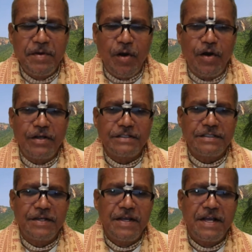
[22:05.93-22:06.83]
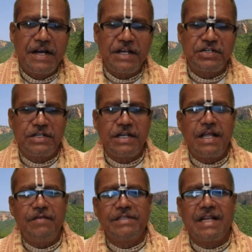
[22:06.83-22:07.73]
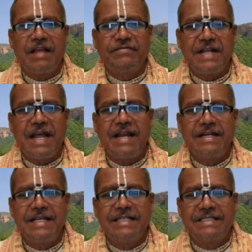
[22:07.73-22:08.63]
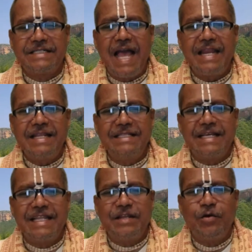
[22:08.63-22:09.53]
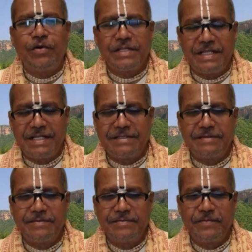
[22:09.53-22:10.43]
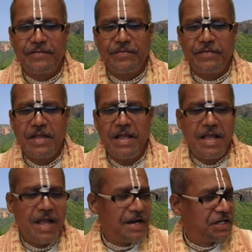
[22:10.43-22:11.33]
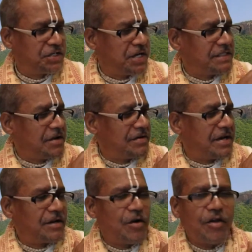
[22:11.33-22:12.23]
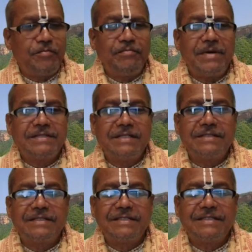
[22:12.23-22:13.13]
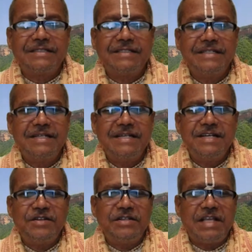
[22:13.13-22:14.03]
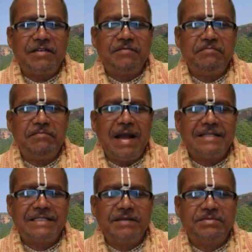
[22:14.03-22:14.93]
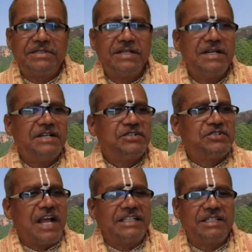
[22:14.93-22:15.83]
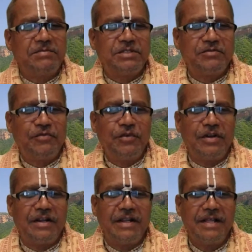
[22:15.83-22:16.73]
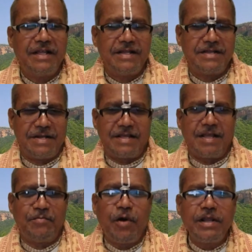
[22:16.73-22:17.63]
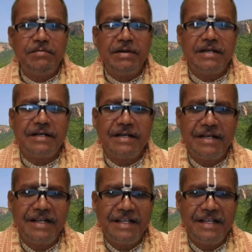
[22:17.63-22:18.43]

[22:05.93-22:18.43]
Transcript: Because Krishna with the left hand is carrying the Giri Govardhan. And Krishna is having a lot of muscles. You know, he's having biceps, triceps full, like a bodybuilder.